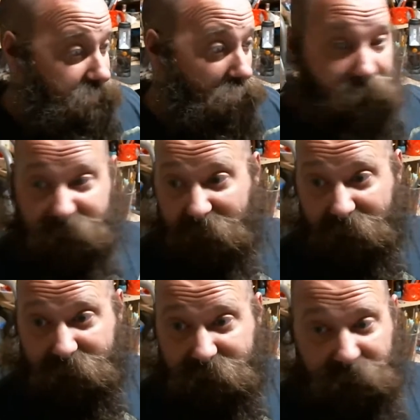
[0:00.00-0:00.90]
nobody
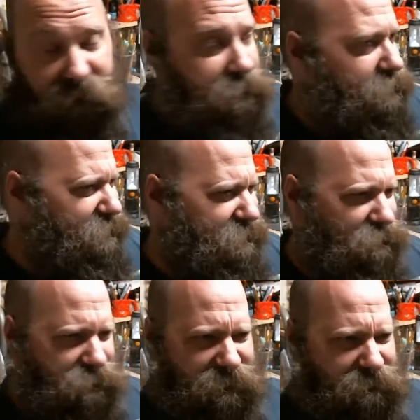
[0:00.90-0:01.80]
gave a shit. And it
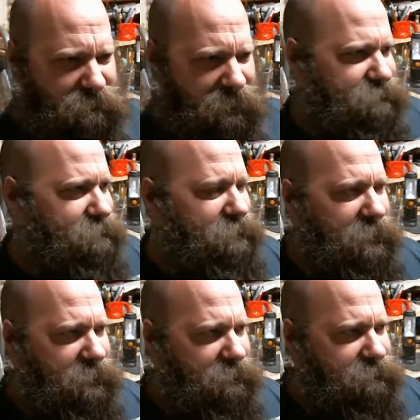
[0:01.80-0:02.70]
was a big mess.
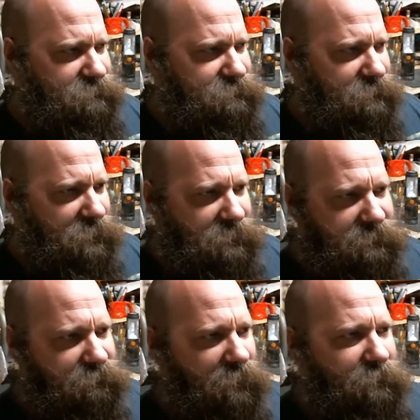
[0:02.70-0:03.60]
And it's just like I
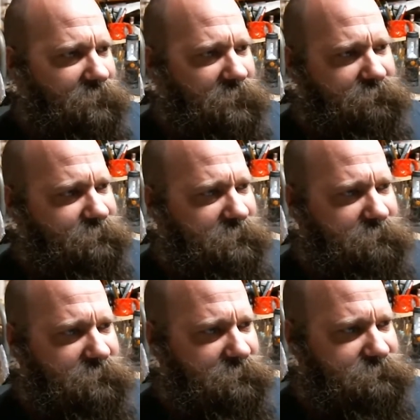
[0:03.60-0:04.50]
give up on everything
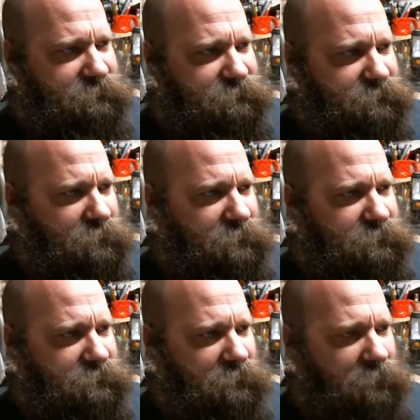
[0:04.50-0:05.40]
because it's so much
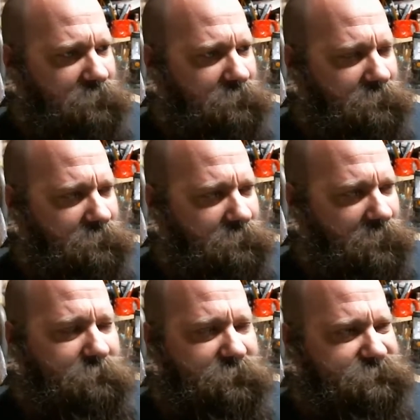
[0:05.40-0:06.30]

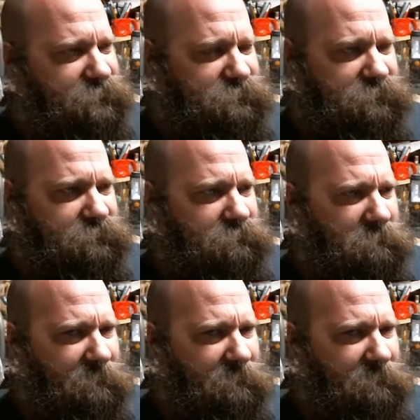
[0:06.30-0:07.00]
opposition